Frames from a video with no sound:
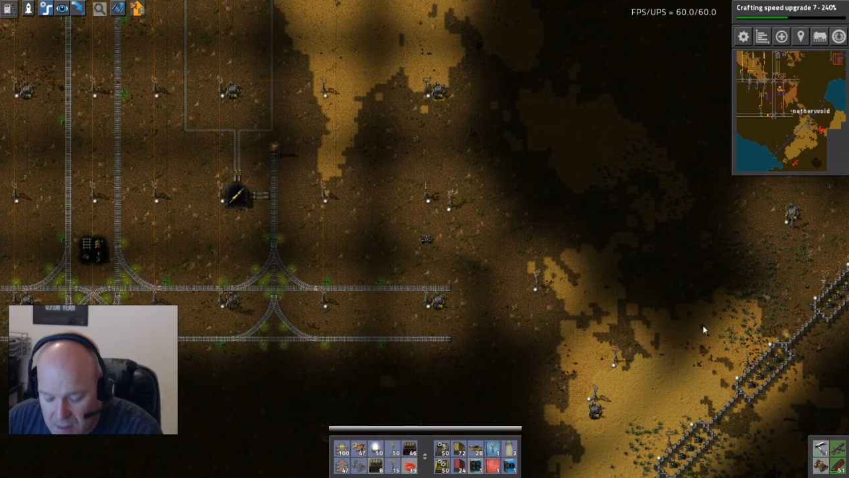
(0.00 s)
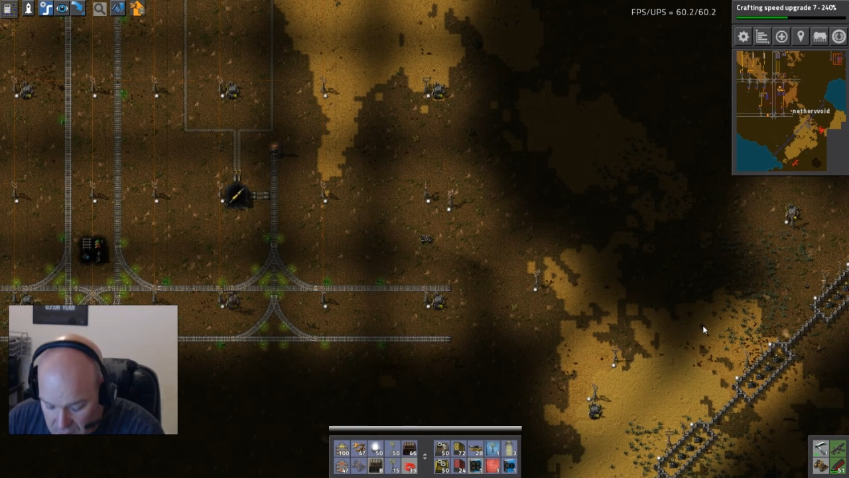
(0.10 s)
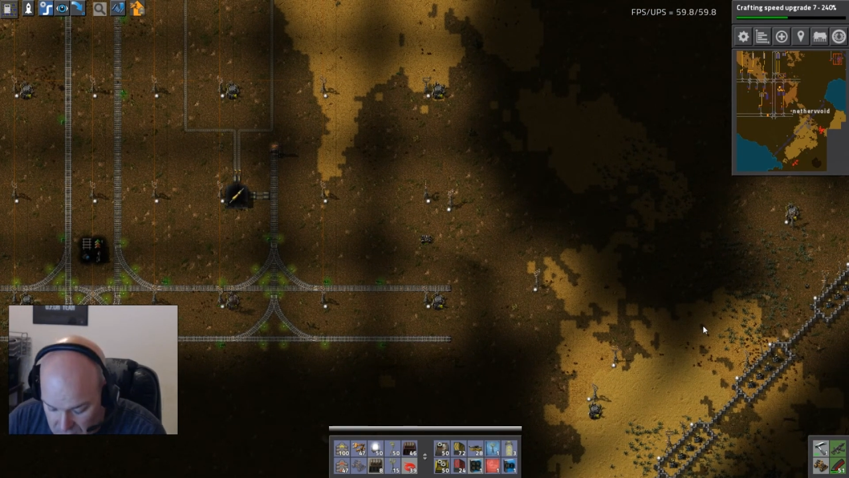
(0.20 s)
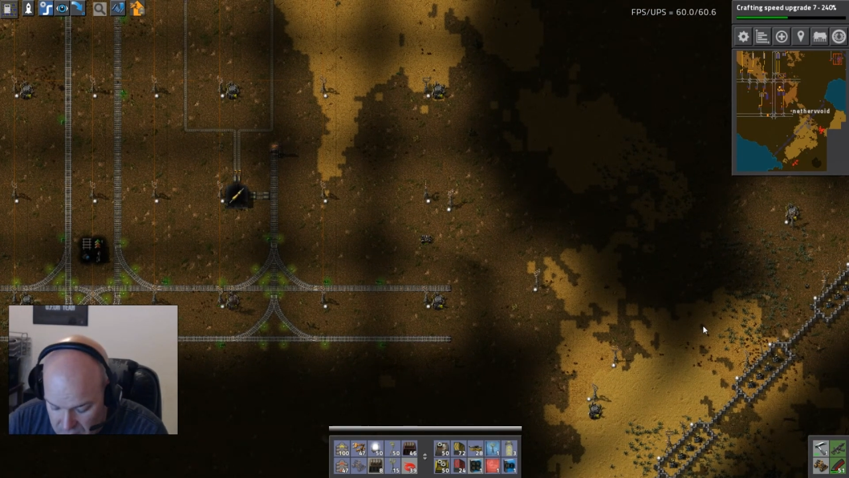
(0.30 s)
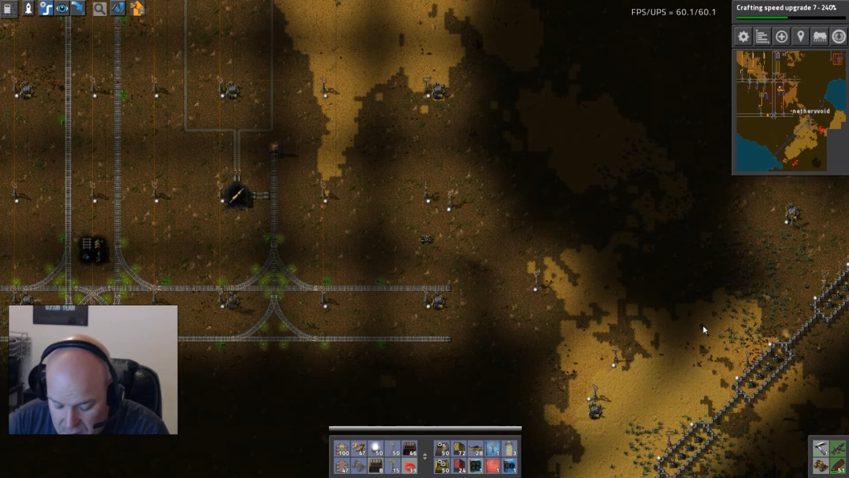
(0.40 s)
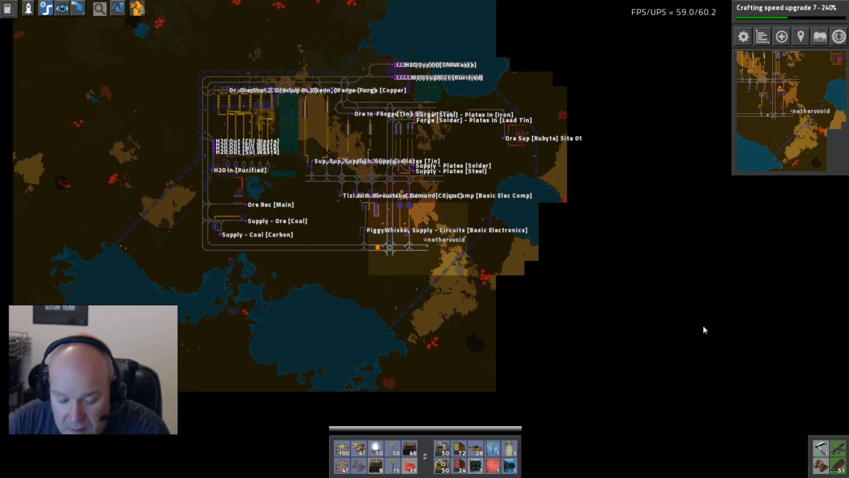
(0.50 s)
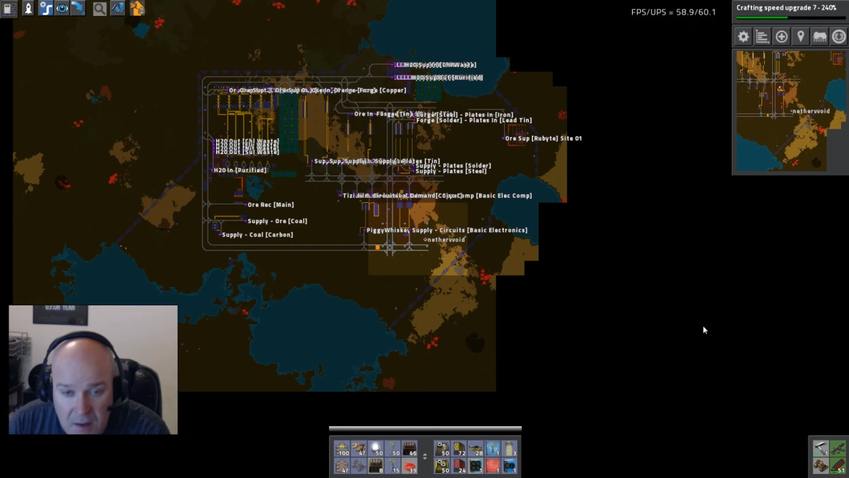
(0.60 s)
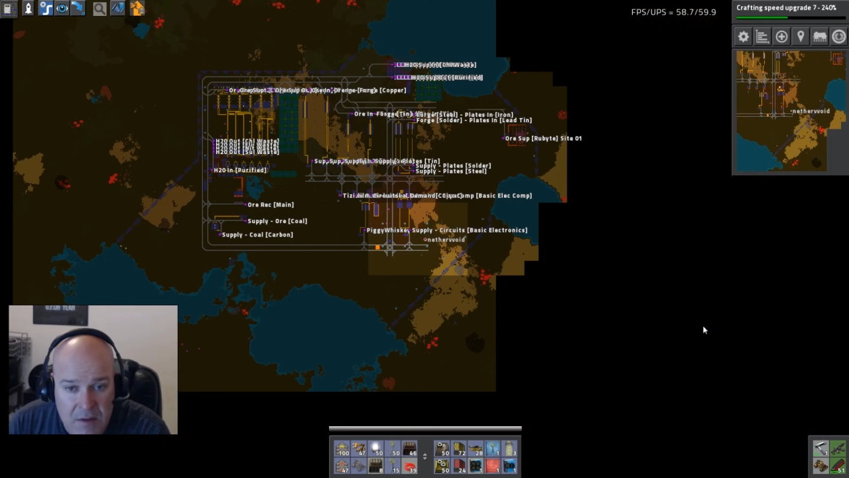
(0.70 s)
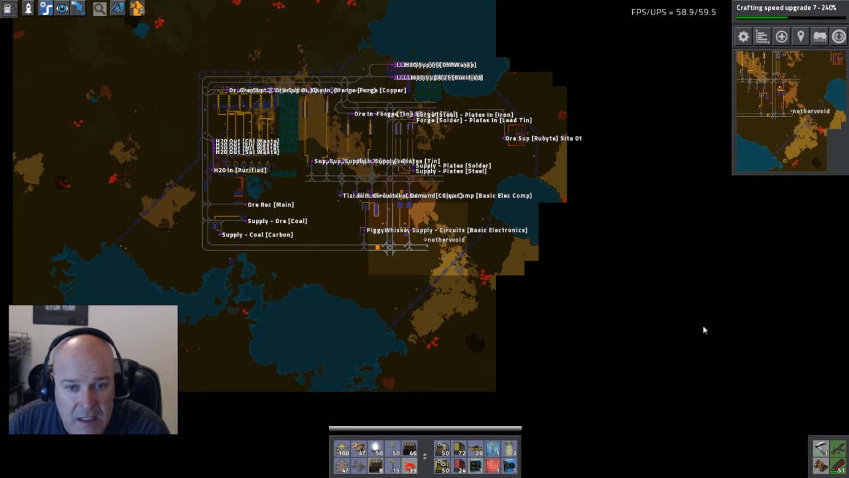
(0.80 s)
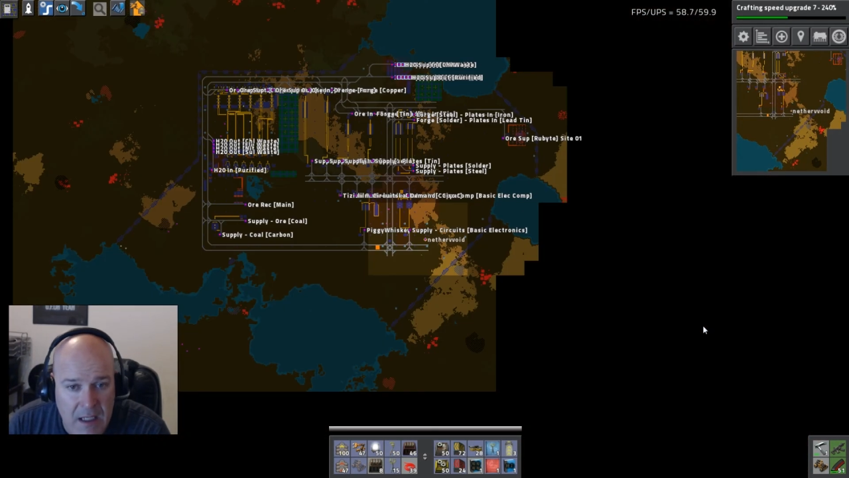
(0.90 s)
Oh,
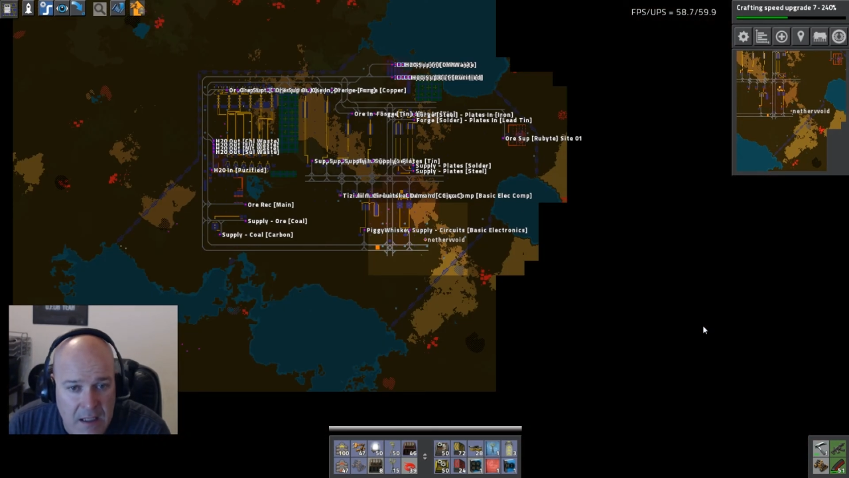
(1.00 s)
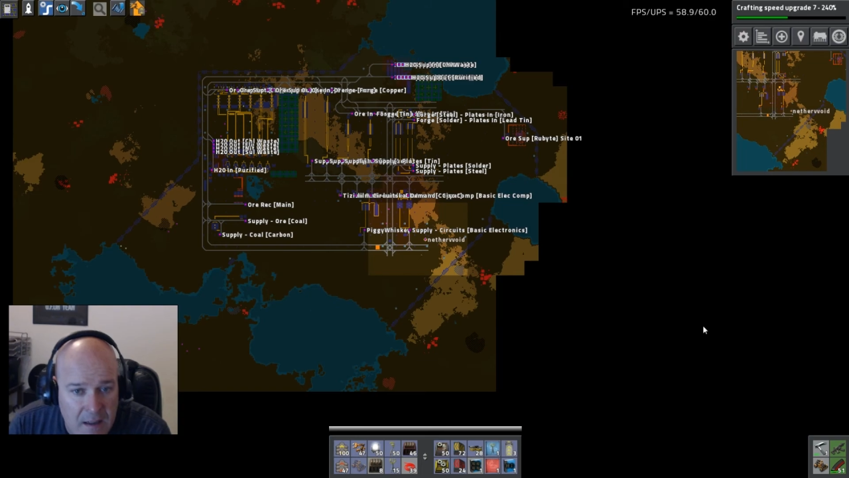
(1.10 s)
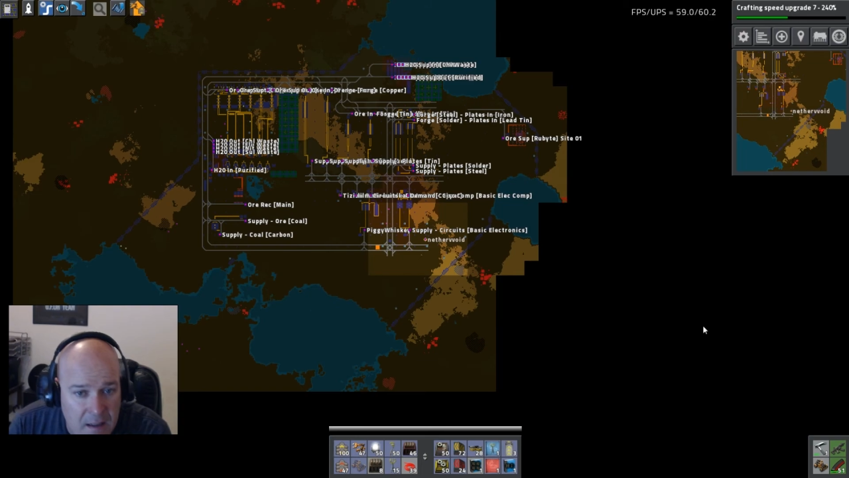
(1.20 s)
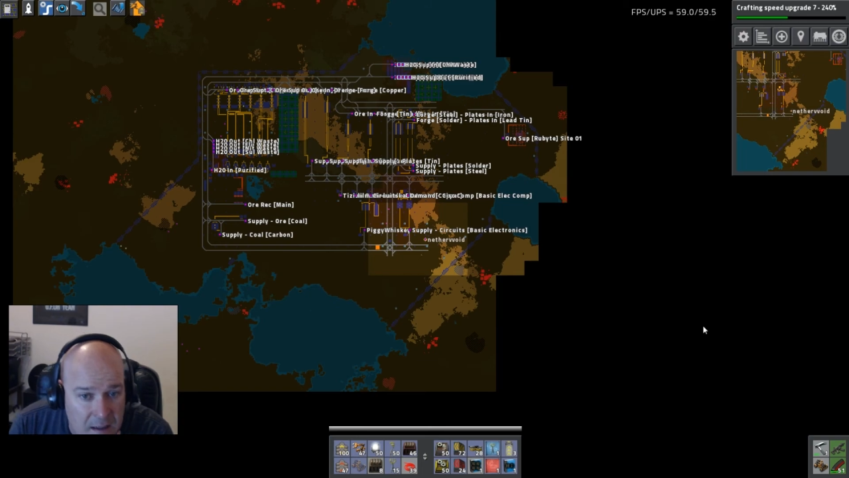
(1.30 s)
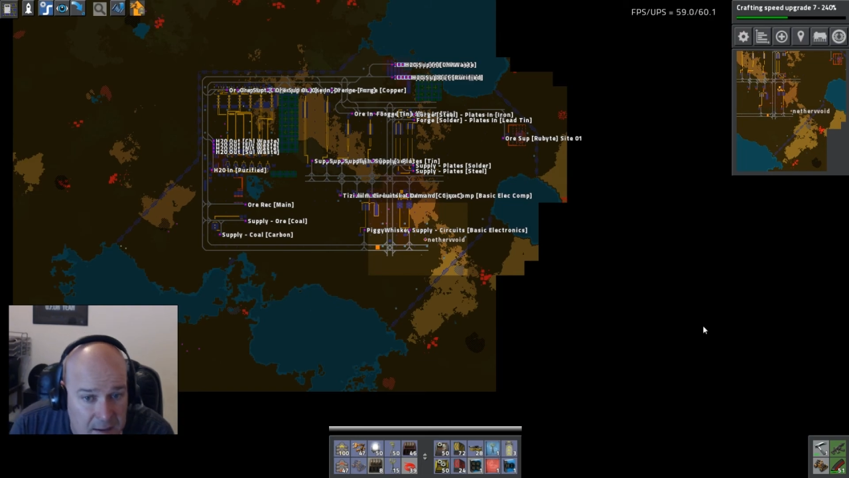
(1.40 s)
okay.